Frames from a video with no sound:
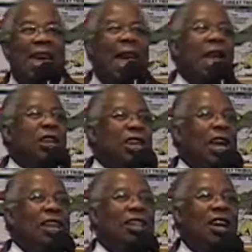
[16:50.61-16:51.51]

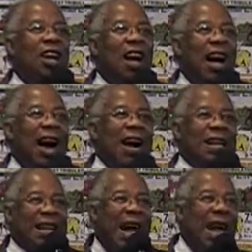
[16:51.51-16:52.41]
Angels
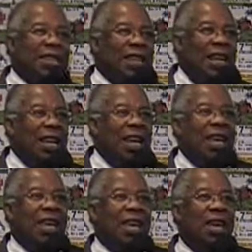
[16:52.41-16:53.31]
are
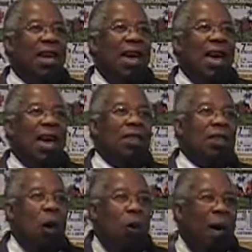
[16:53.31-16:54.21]
constantly
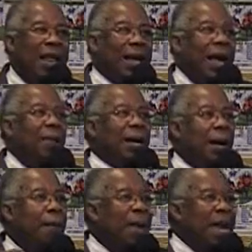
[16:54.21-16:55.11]
the welcome
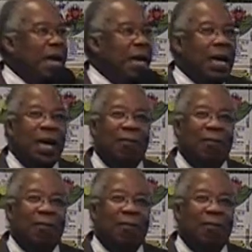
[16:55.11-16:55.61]
committee.